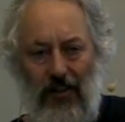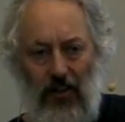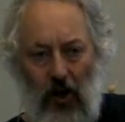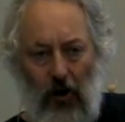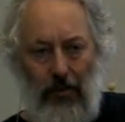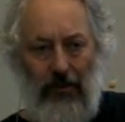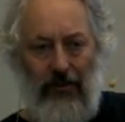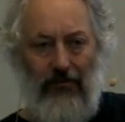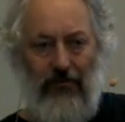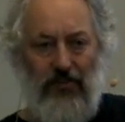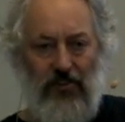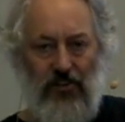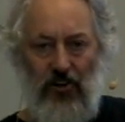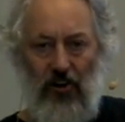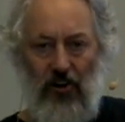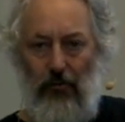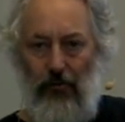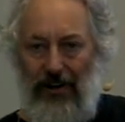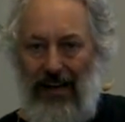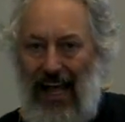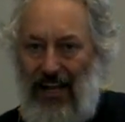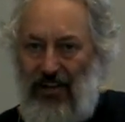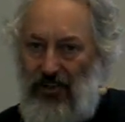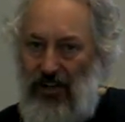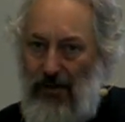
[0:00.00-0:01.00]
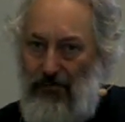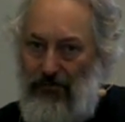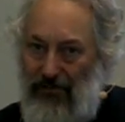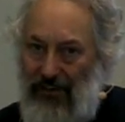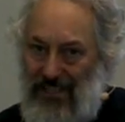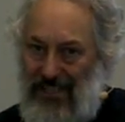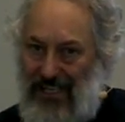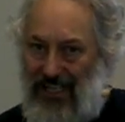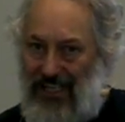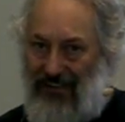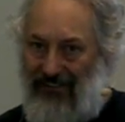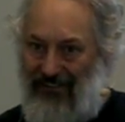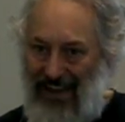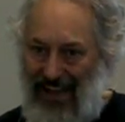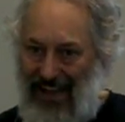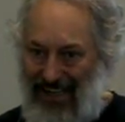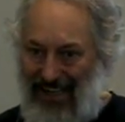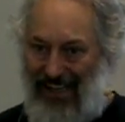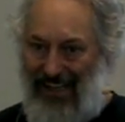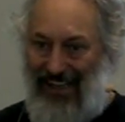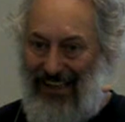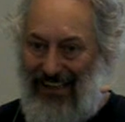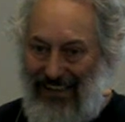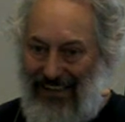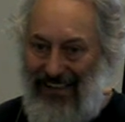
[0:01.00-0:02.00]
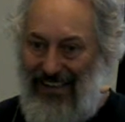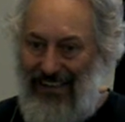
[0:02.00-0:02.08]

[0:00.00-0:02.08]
copy shop would actually print it correctly.